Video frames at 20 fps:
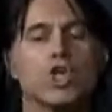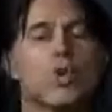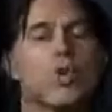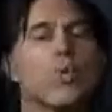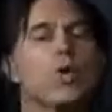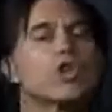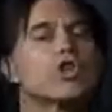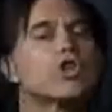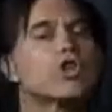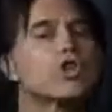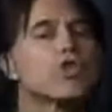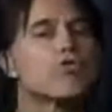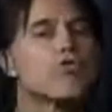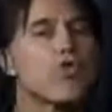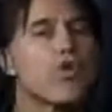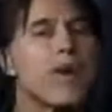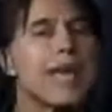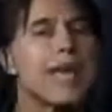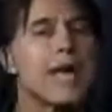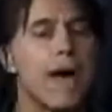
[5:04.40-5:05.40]
we're
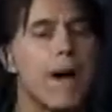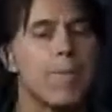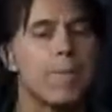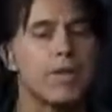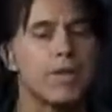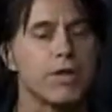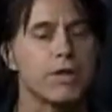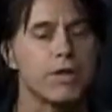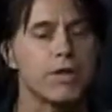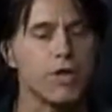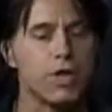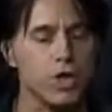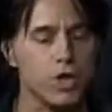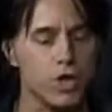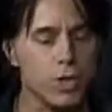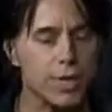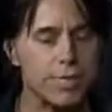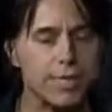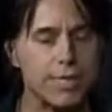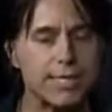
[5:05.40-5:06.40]
screwing up, the
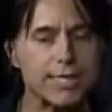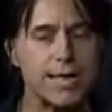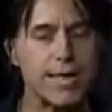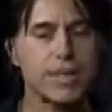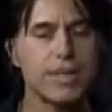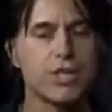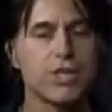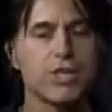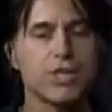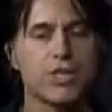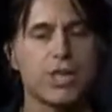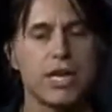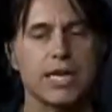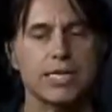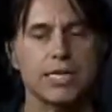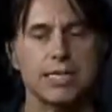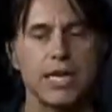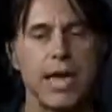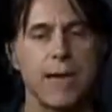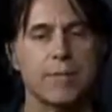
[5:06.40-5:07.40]
U.S. intelligence
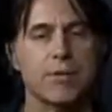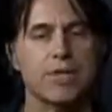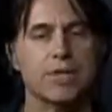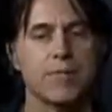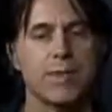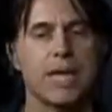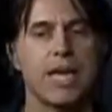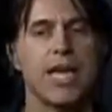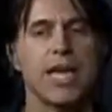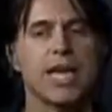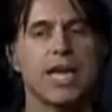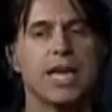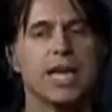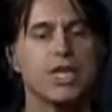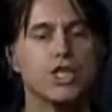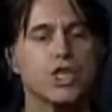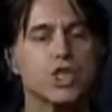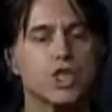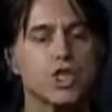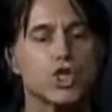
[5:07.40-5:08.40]
establishment
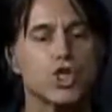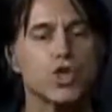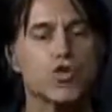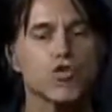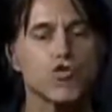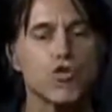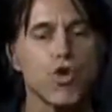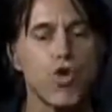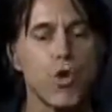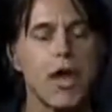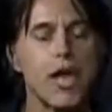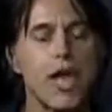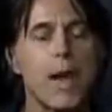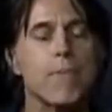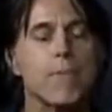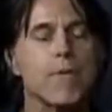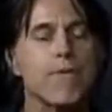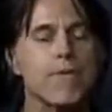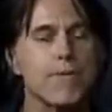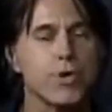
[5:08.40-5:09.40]
is screwing
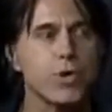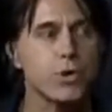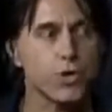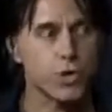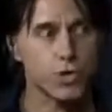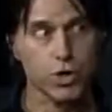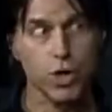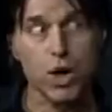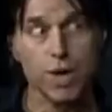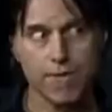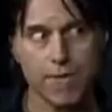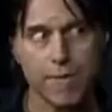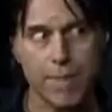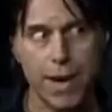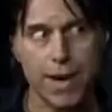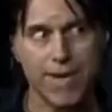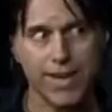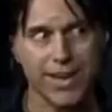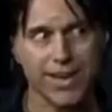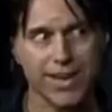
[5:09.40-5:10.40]
up the future of
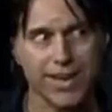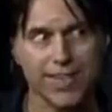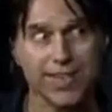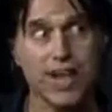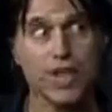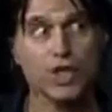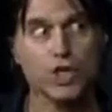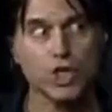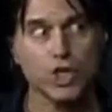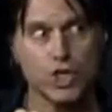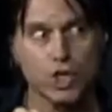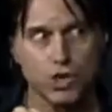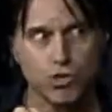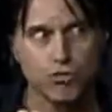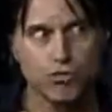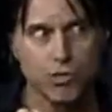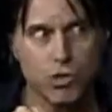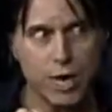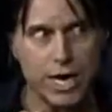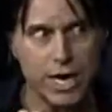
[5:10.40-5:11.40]
America. They're
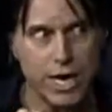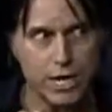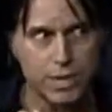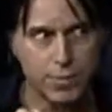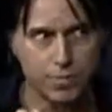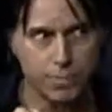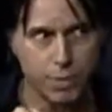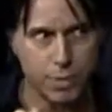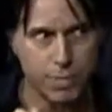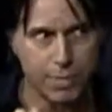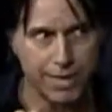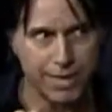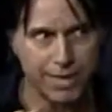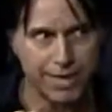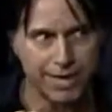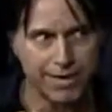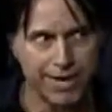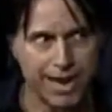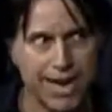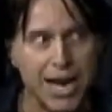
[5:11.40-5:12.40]
screwing us
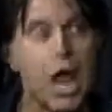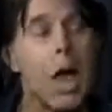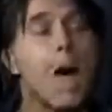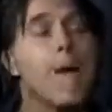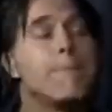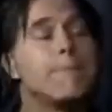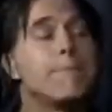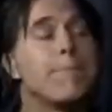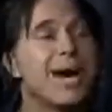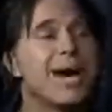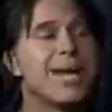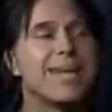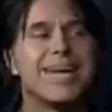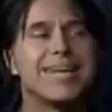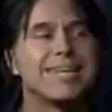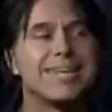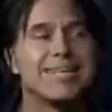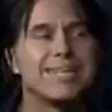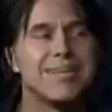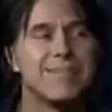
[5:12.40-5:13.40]
permanently, right? But it
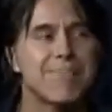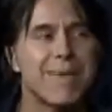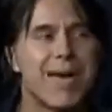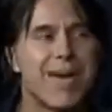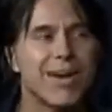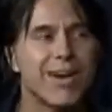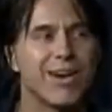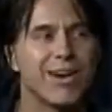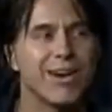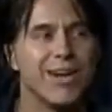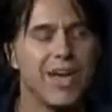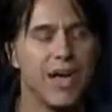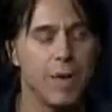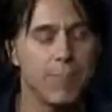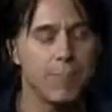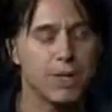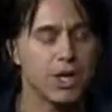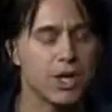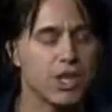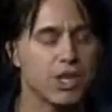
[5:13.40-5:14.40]
doesn't matter,
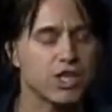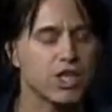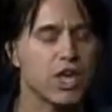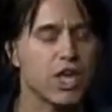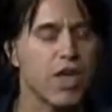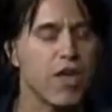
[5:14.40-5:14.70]
because